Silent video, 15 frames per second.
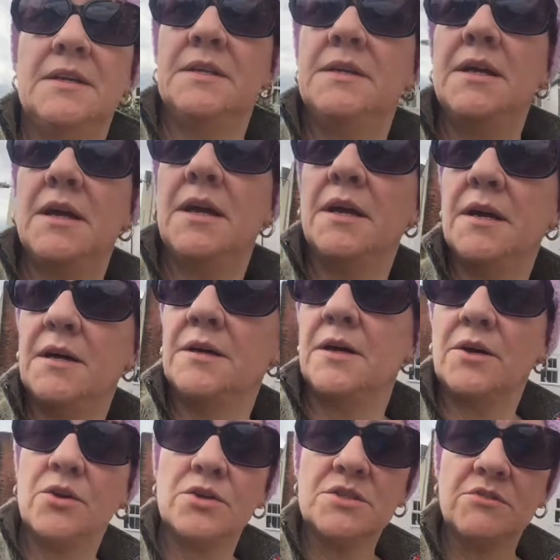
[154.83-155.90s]
Yeah, I've
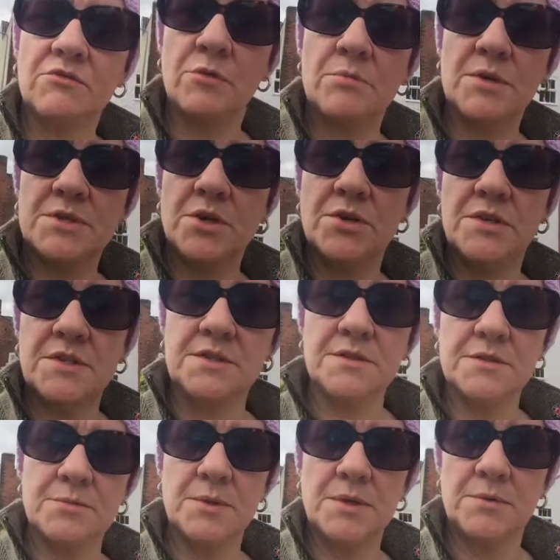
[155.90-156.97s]
got something on my sinuses
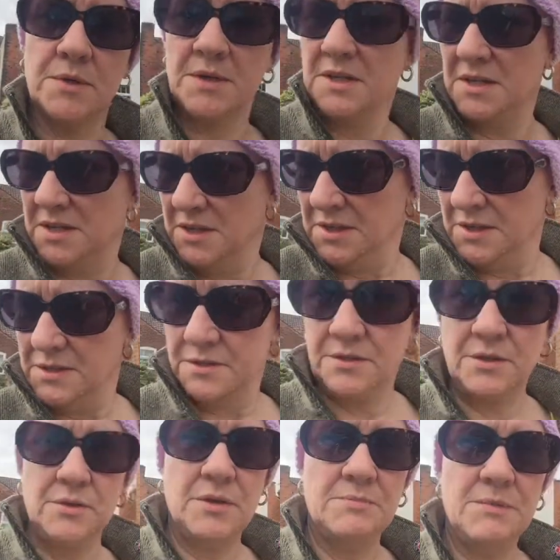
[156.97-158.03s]
as well.
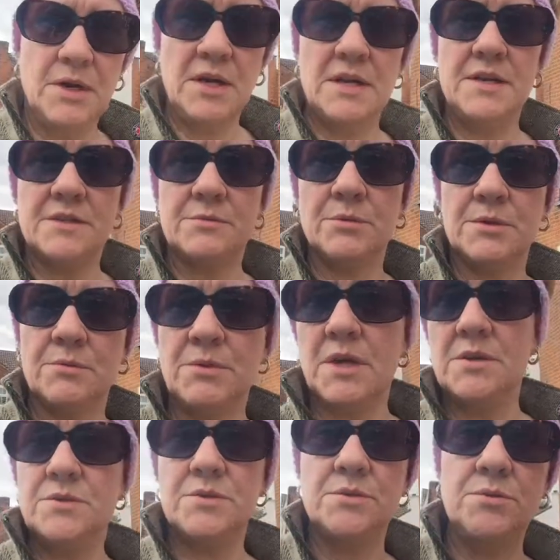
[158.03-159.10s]
So my hair is washing. We
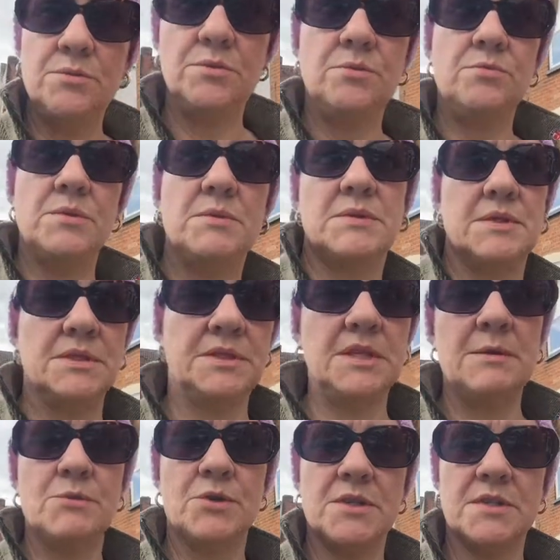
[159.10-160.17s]
went to the
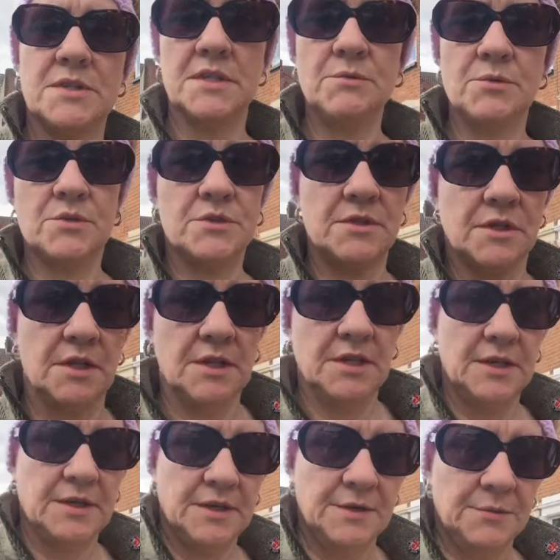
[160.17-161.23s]
cinema yesterday. What
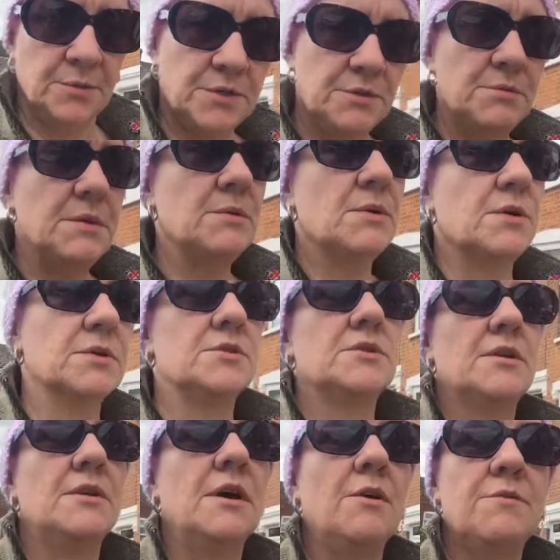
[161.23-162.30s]
did we watch?
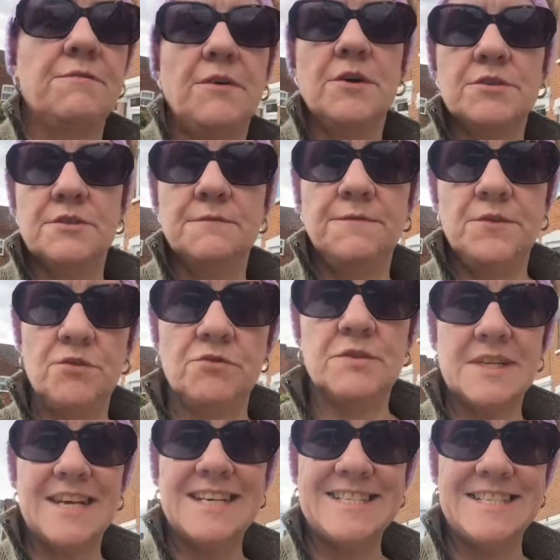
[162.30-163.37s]
Oh, Fast and Furious
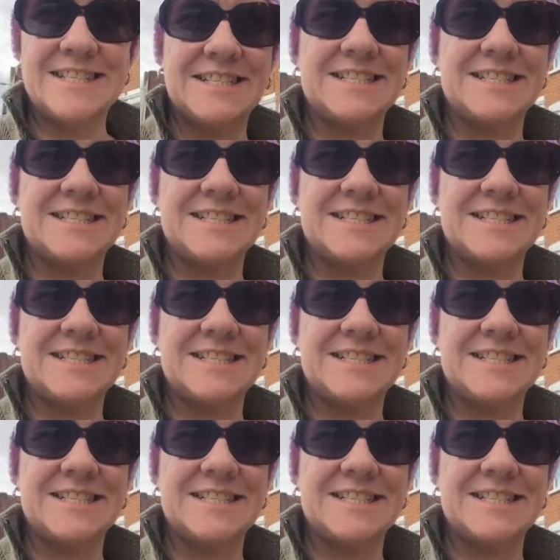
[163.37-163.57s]
8.